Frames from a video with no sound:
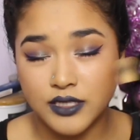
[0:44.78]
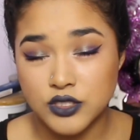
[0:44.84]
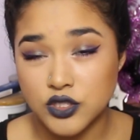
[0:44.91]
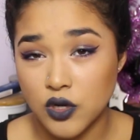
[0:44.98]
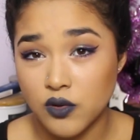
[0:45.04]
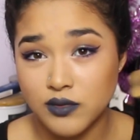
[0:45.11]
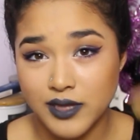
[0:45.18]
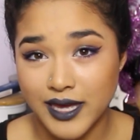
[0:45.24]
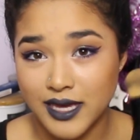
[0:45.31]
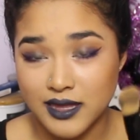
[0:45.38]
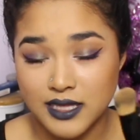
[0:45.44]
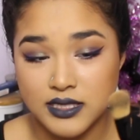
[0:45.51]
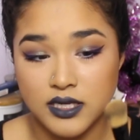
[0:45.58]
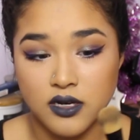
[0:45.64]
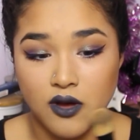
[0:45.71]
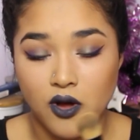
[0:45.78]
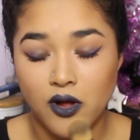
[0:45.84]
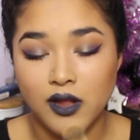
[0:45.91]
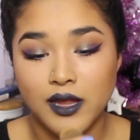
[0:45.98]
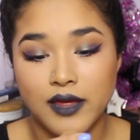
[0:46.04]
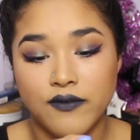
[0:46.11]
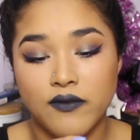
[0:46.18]
don't like these at
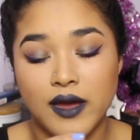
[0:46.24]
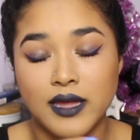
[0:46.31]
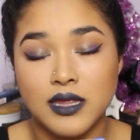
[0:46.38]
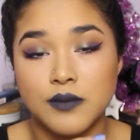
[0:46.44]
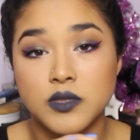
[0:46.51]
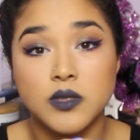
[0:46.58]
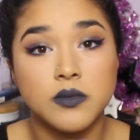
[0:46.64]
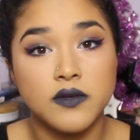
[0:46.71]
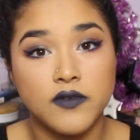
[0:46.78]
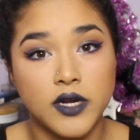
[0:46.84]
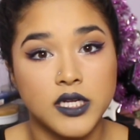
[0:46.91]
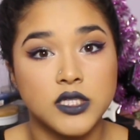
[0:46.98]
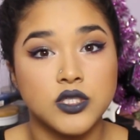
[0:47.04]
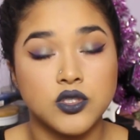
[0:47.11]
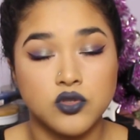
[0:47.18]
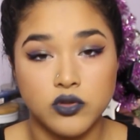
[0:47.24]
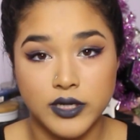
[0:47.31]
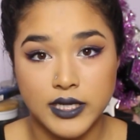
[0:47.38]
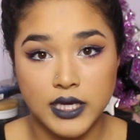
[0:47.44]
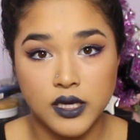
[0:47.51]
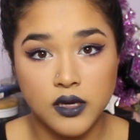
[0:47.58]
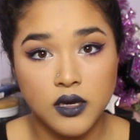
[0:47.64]
all. I find them to be very
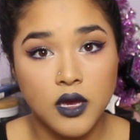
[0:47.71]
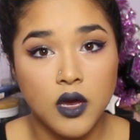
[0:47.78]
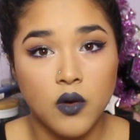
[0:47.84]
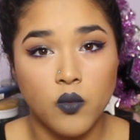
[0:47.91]
streaky.